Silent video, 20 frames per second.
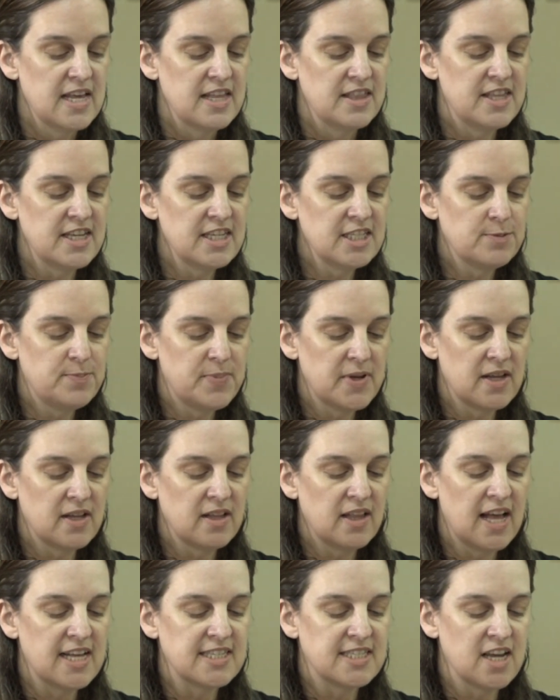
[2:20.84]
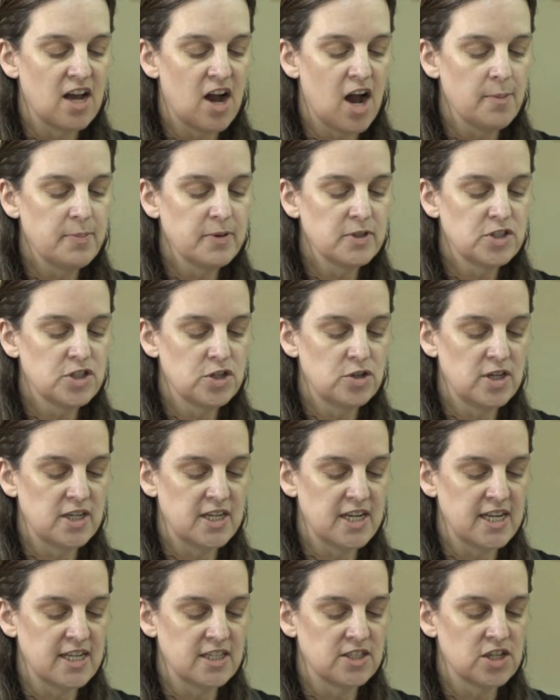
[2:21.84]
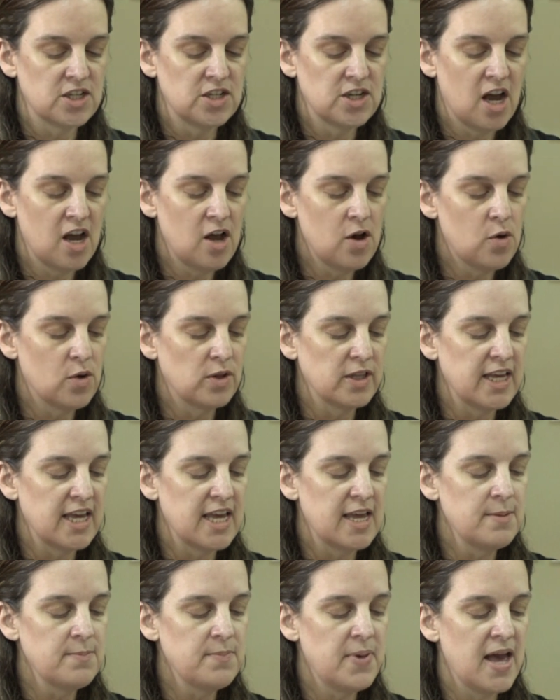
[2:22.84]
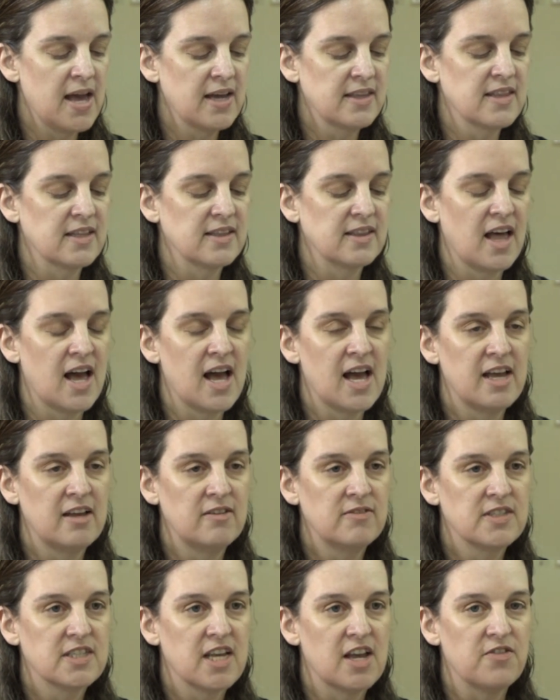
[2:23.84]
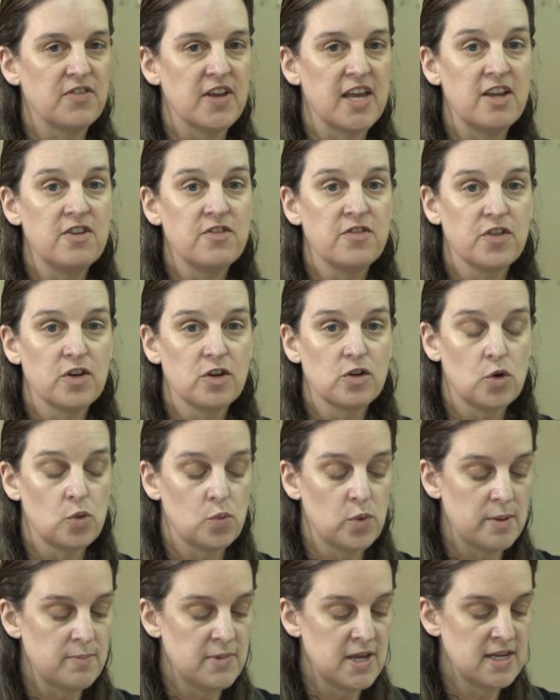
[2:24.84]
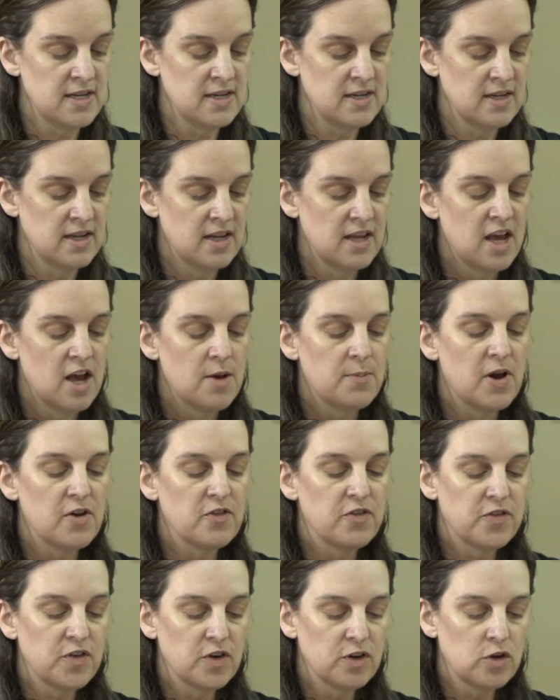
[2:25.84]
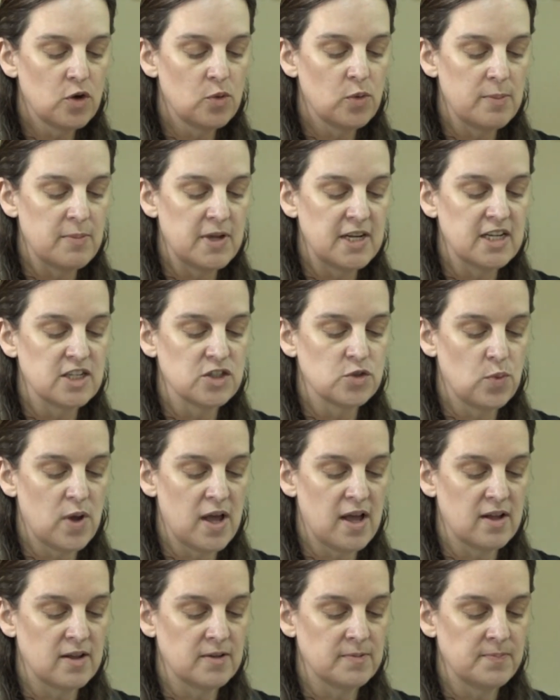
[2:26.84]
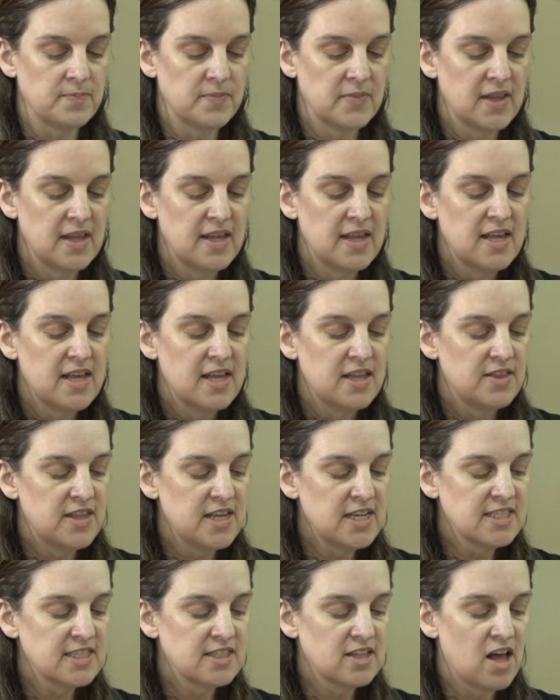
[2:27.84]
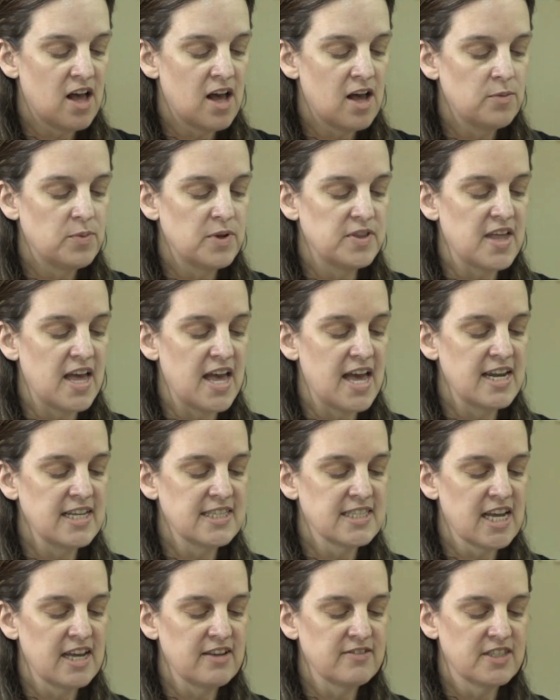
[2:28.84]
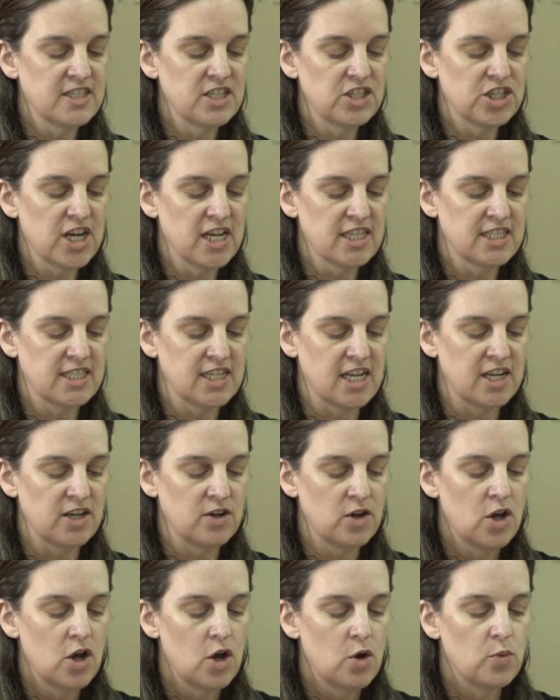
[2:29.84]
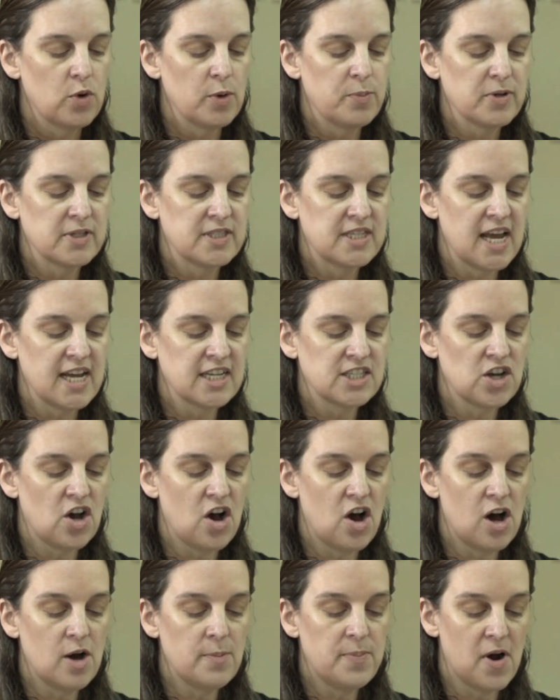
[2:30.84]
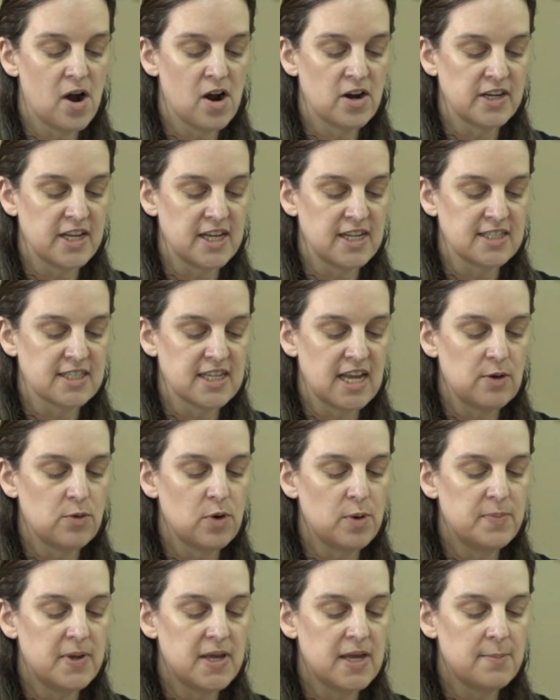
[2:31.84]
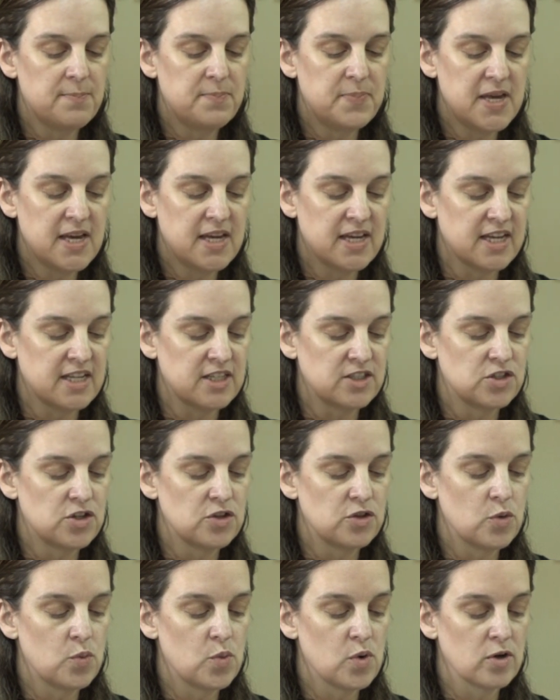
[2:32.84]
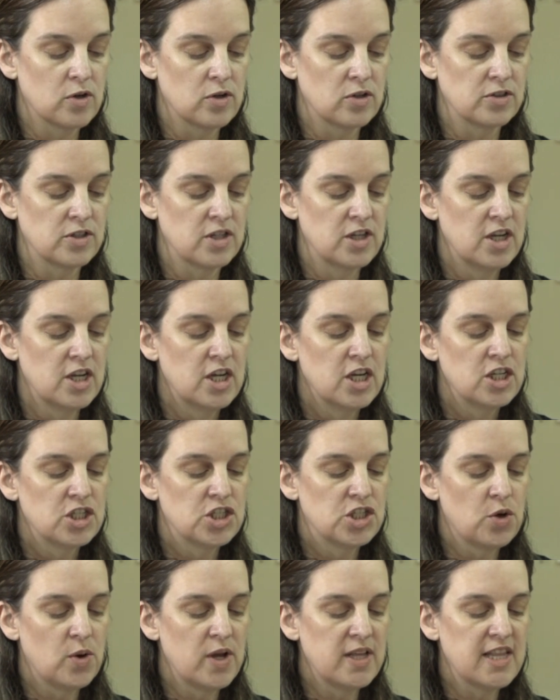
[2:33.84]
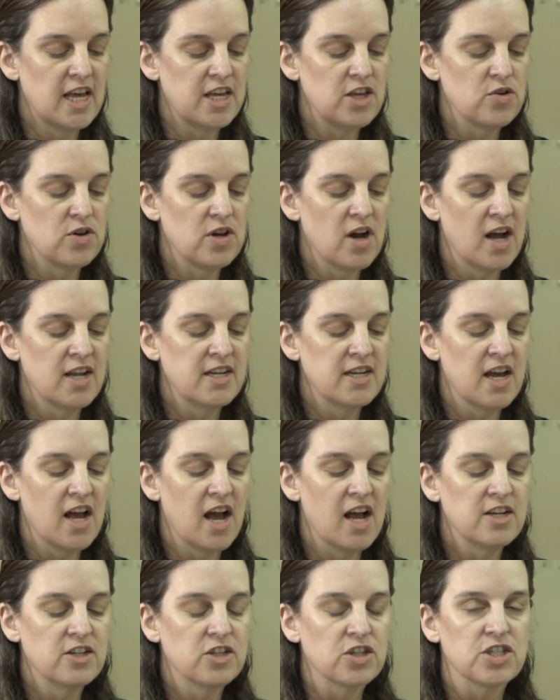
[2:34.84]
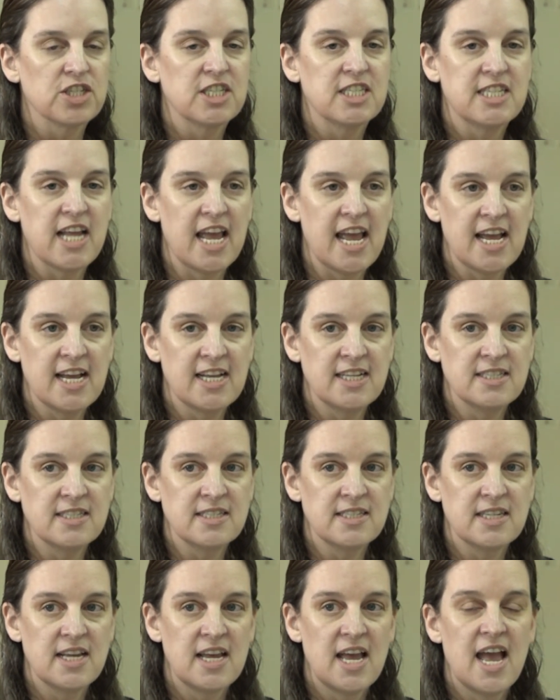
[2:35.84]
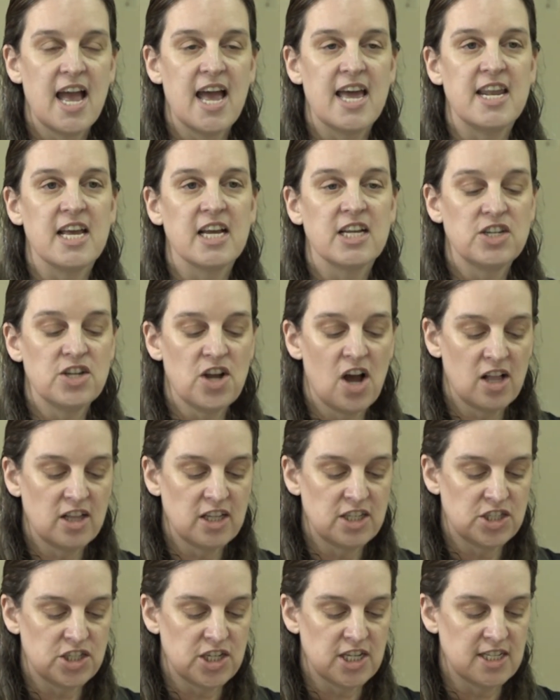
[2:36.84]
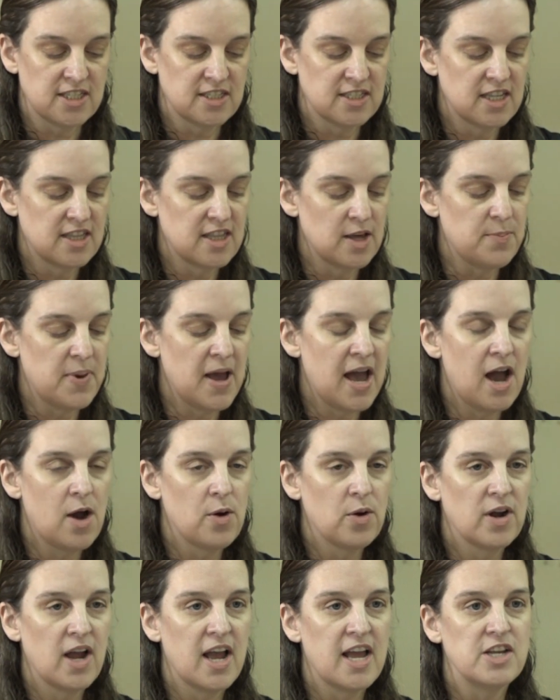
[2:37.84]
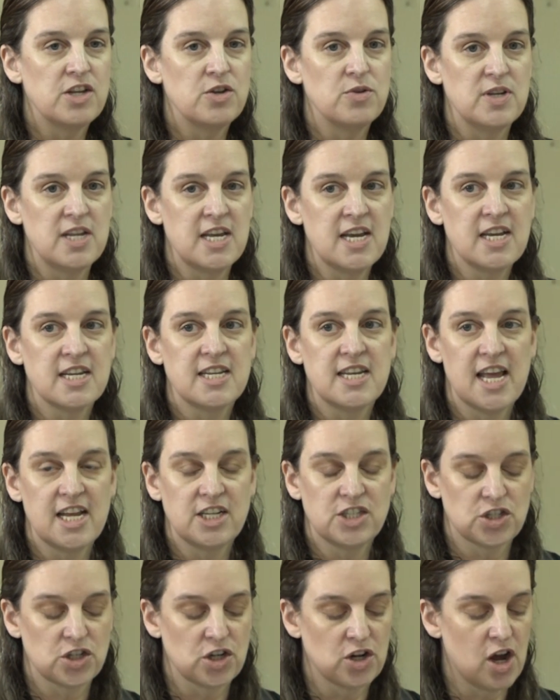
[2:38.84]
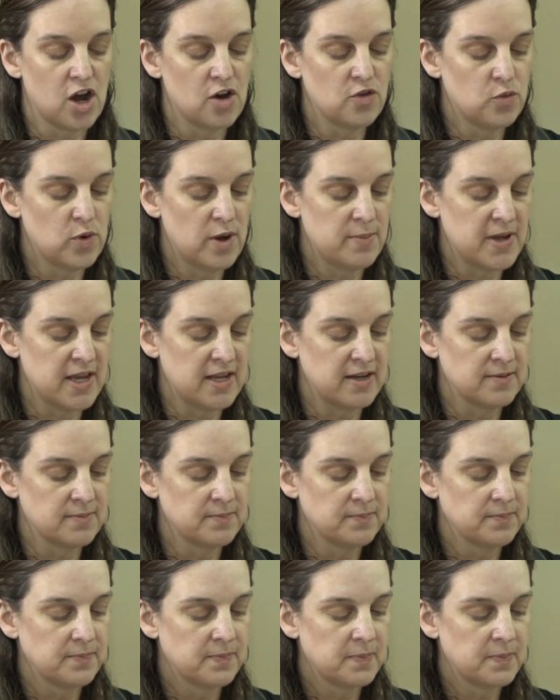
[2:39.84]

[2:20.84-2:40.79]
This bill has the opportunity to not only impact the lives of infertile women, but fertile women as well. This law, with the edits I have suggested, will protect all parties and will be a beacon to the world, showing that Uganda understands and acknowledges the power and unique nature of women.